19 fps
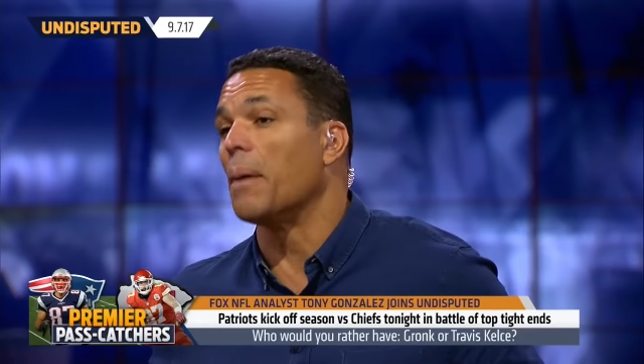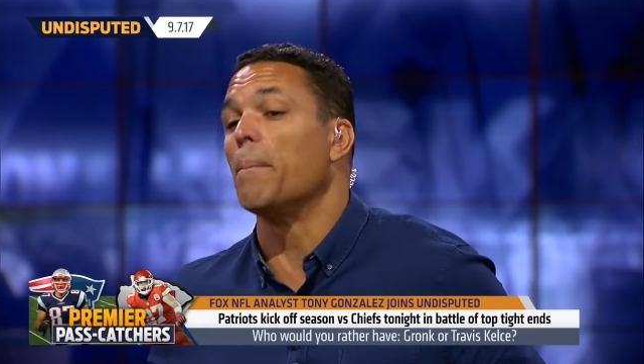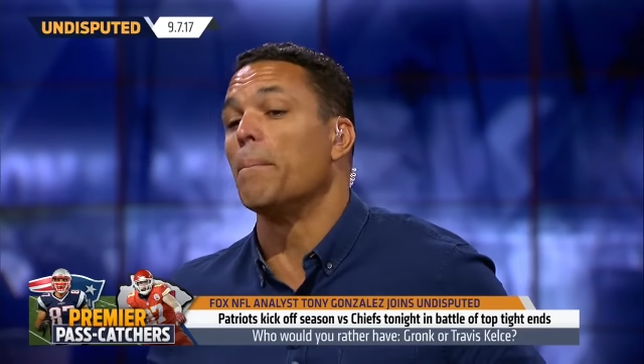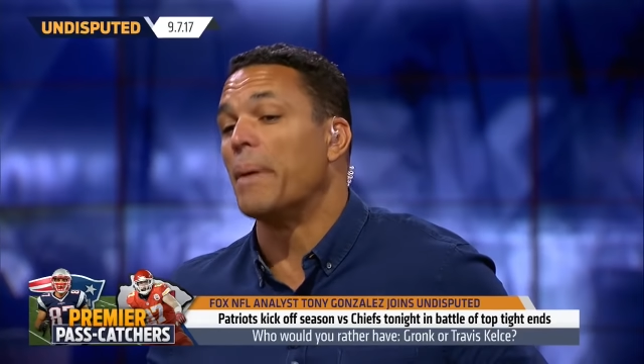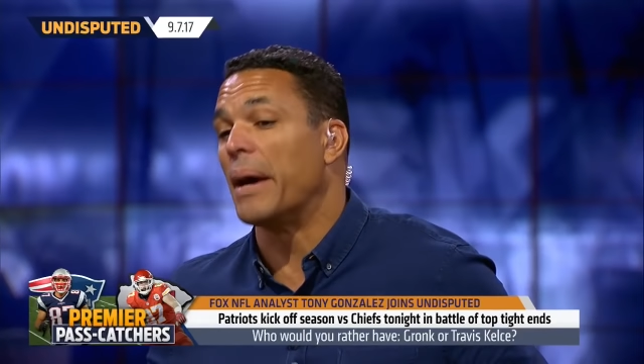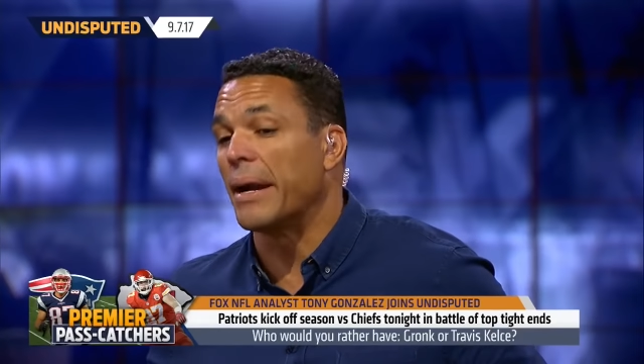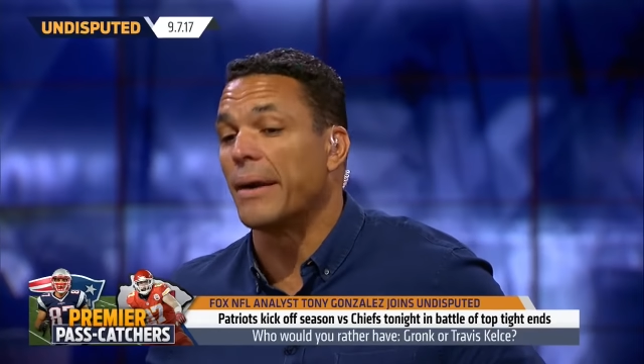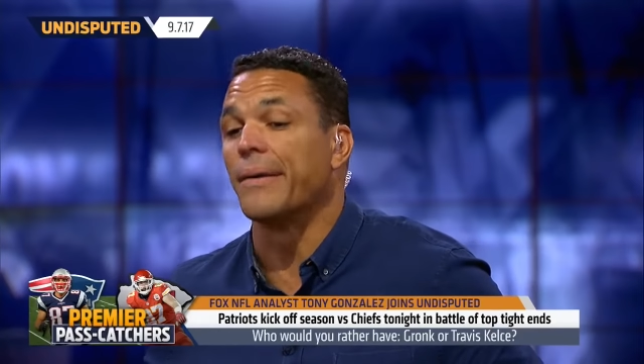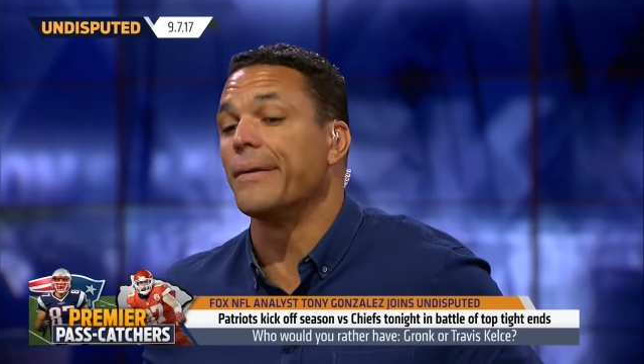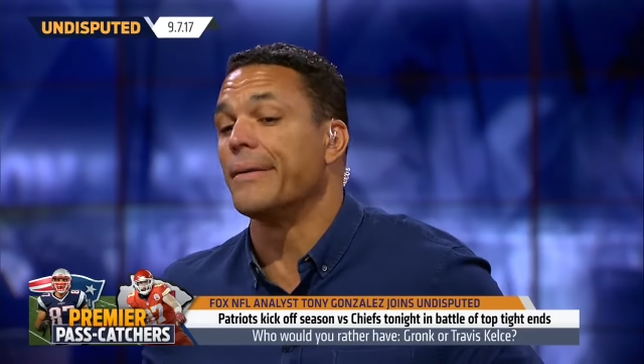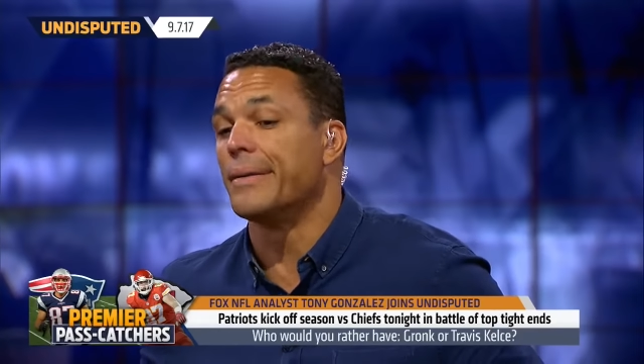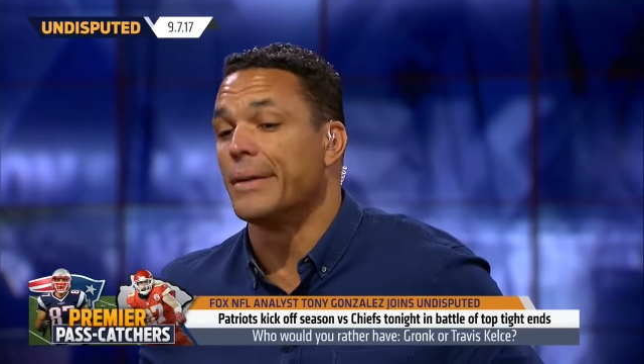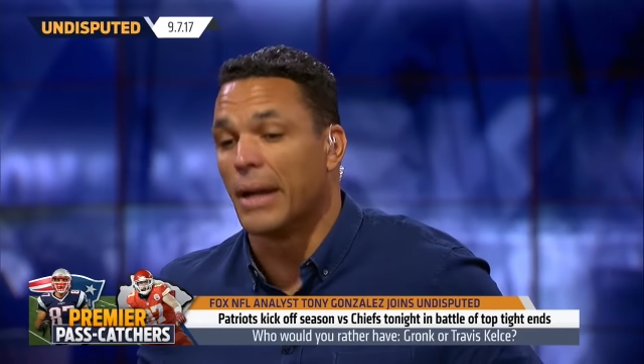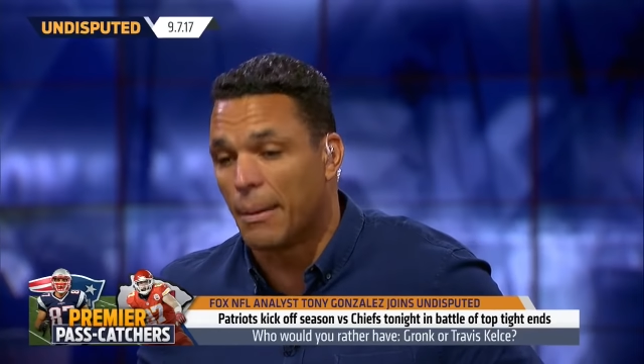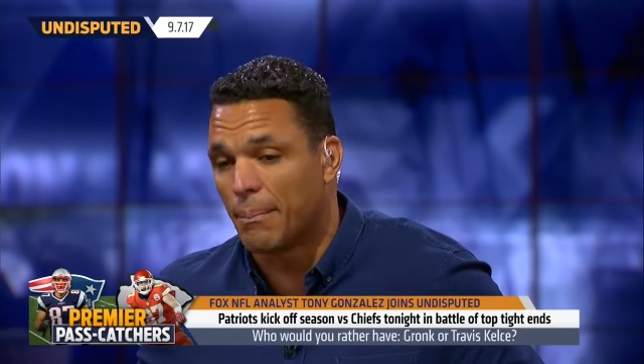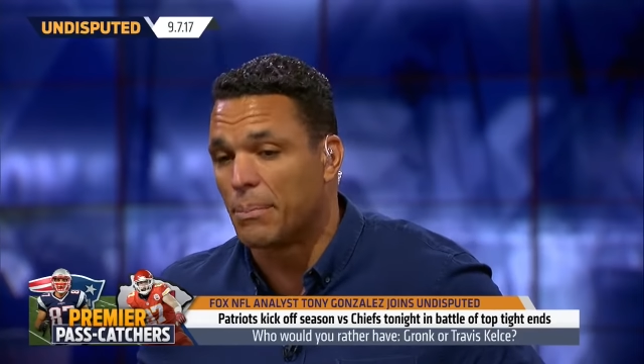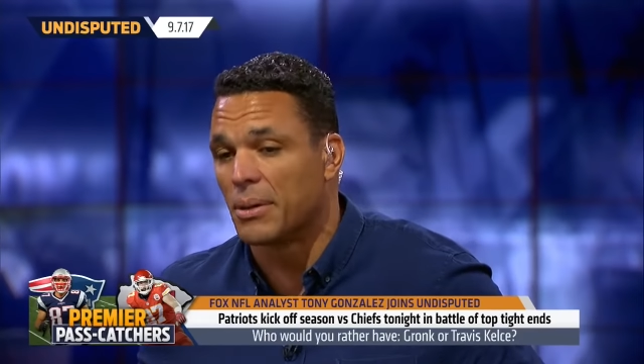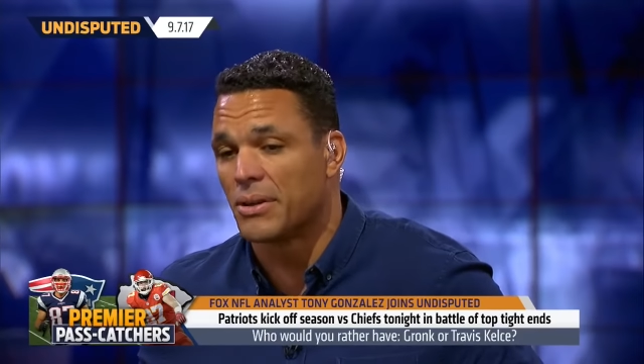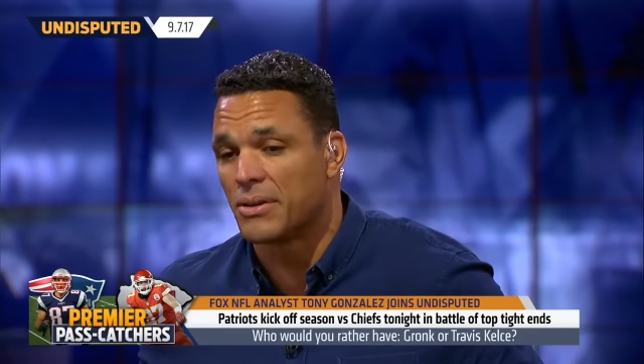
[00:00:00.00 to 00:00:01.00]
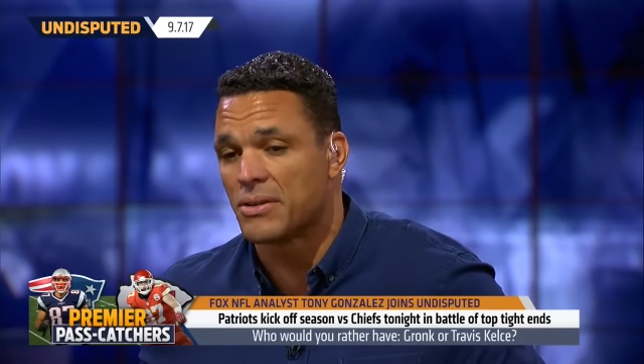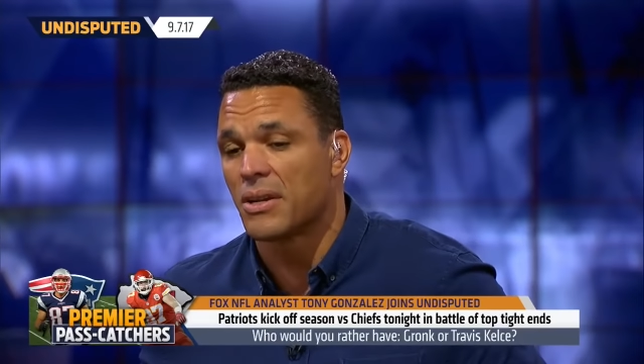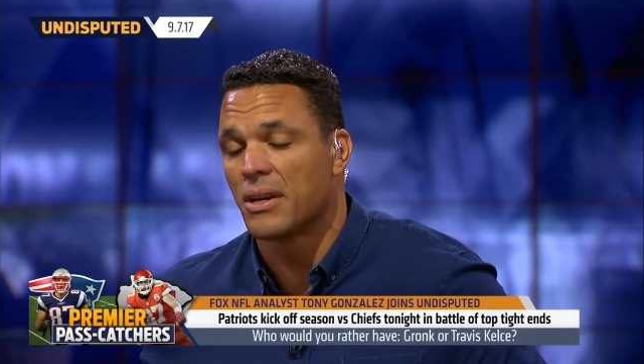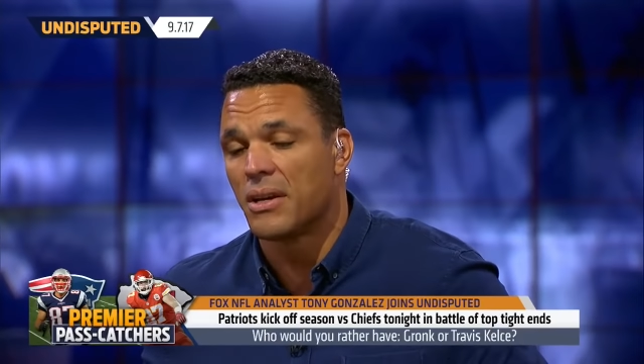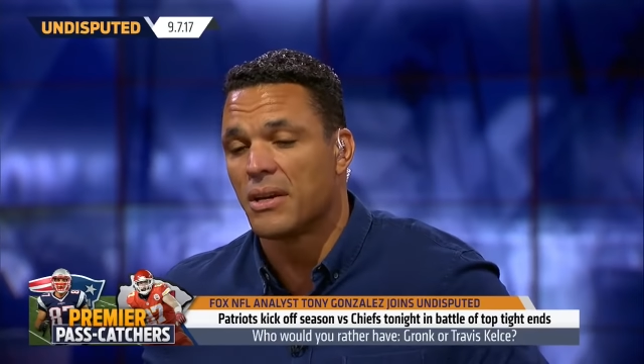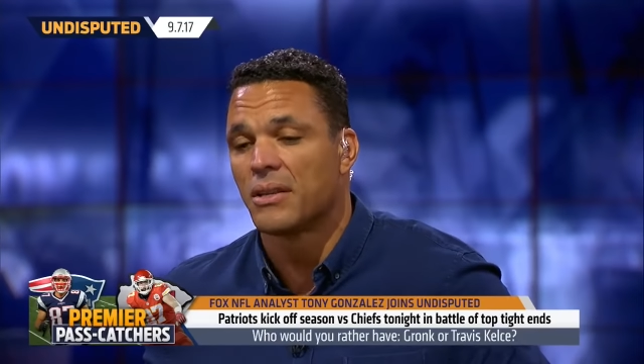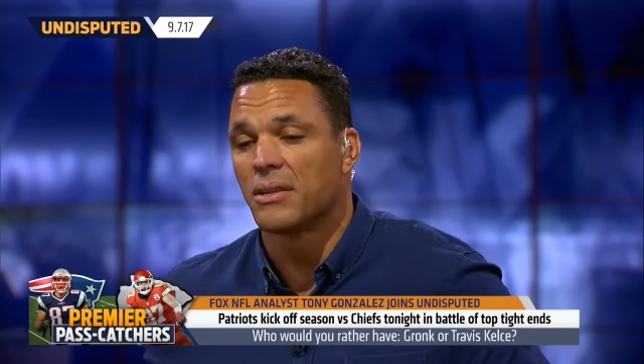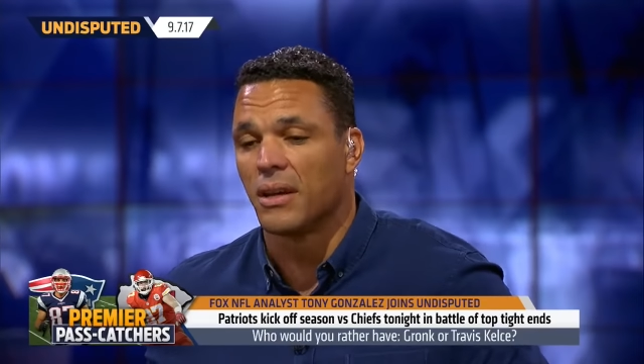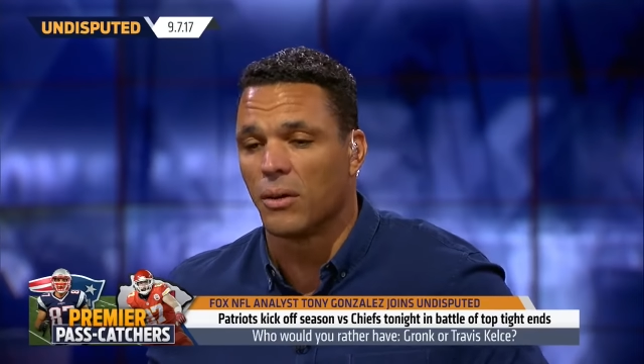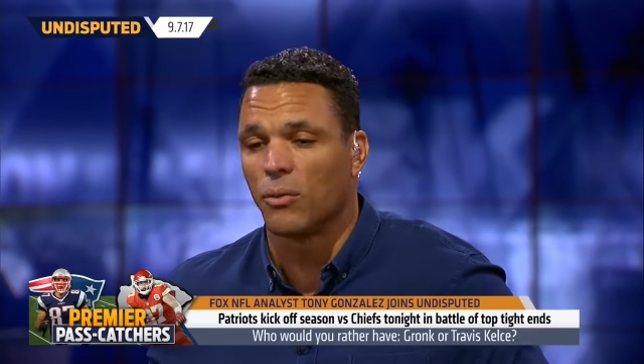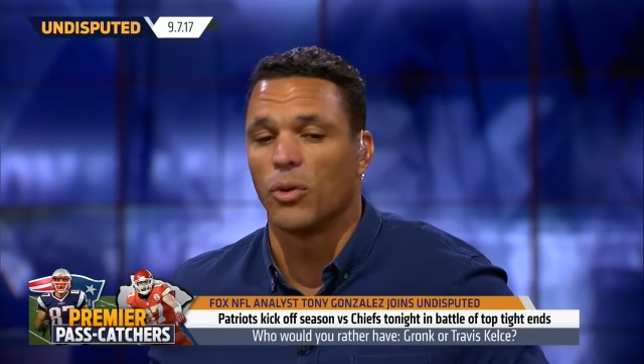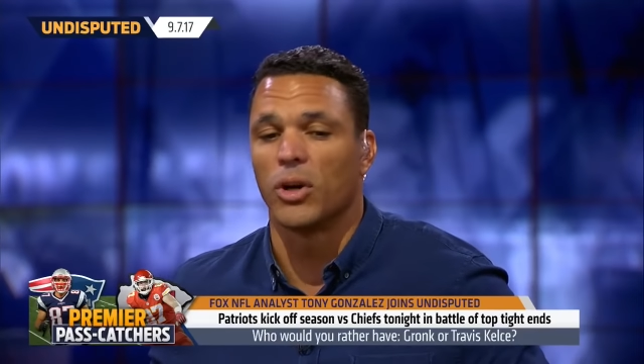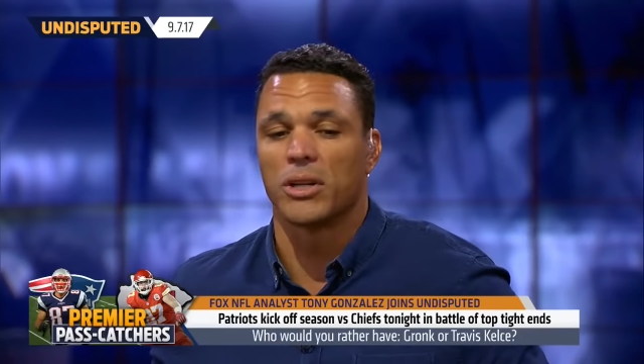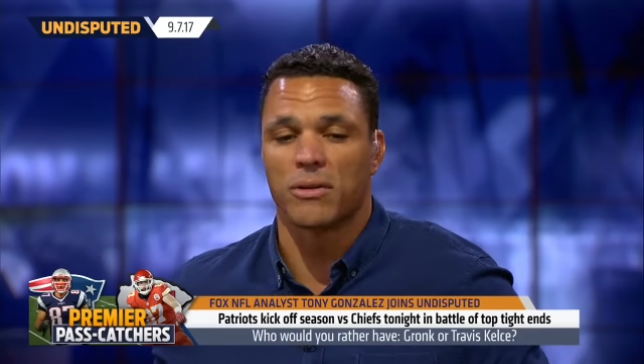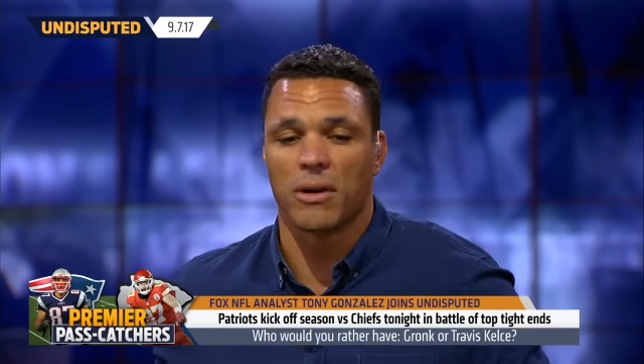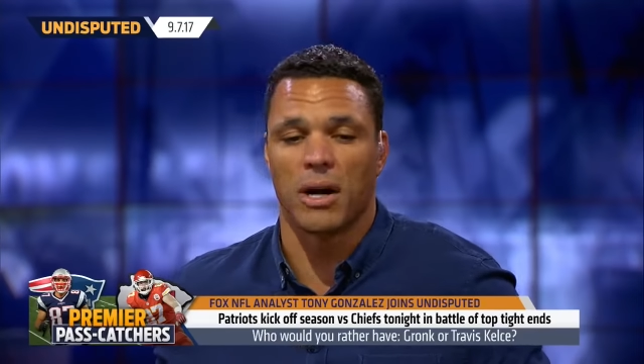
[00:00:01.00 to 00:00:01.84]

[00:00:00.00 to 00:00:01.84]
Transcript: up better numbers mm. than what